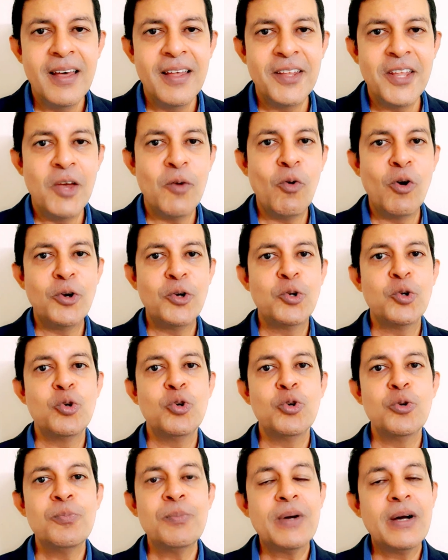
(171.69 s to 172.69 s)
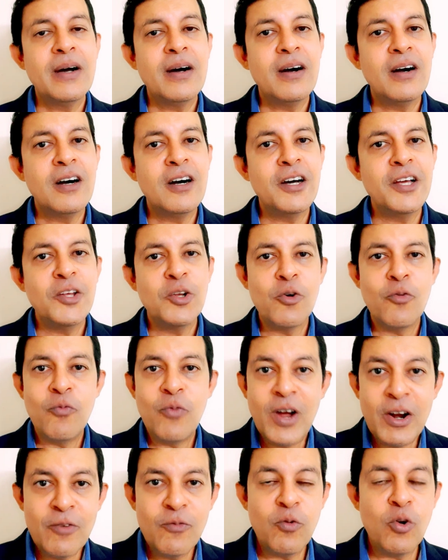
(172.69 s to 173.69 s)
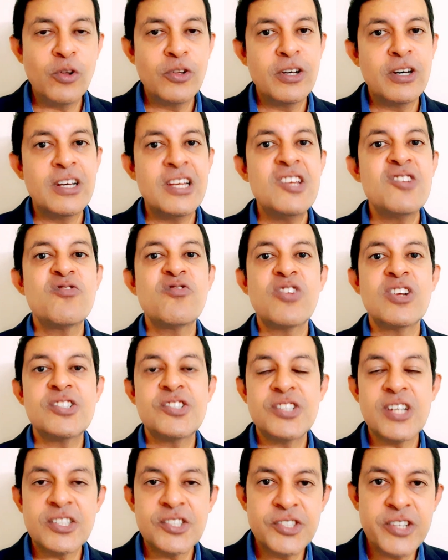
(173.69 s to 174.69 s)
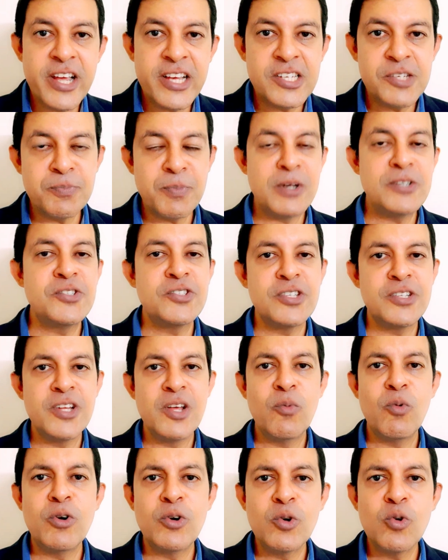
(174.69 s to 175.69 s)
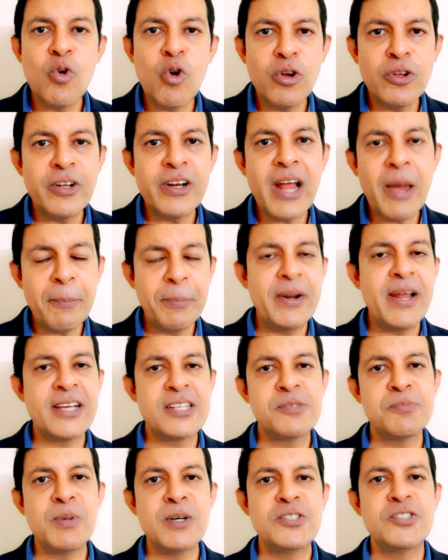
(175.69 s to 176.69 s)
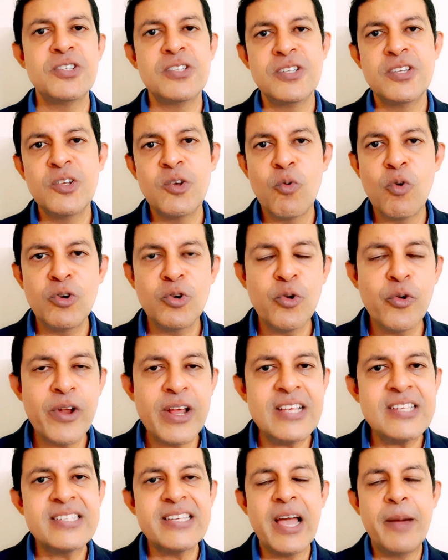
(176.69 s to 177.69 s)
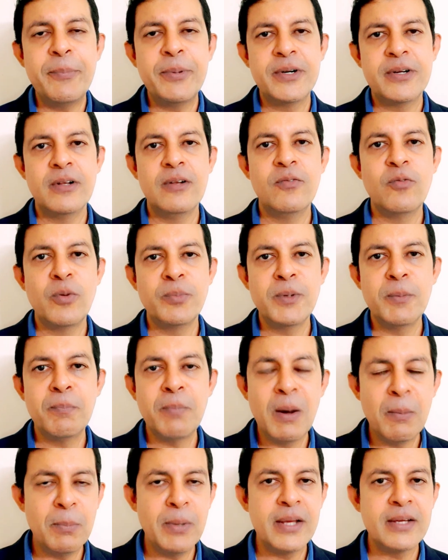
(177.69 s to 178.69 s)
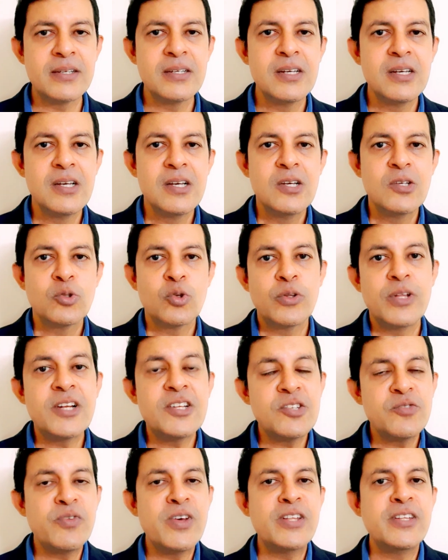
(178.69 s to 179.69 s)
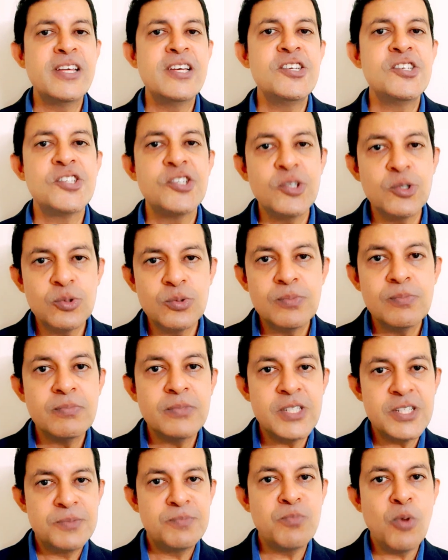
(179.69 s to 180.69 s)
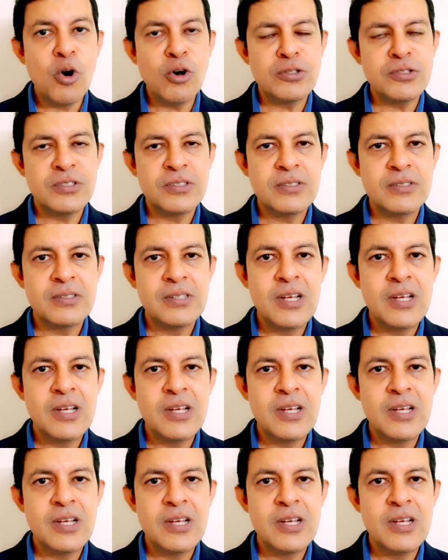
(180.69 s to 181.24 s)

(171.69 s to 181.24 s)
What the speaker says: They want to fund for the infrastructure expansion. They want to go on a rapid expansion. They want to raise capital from the public. So that is when they issue this bond.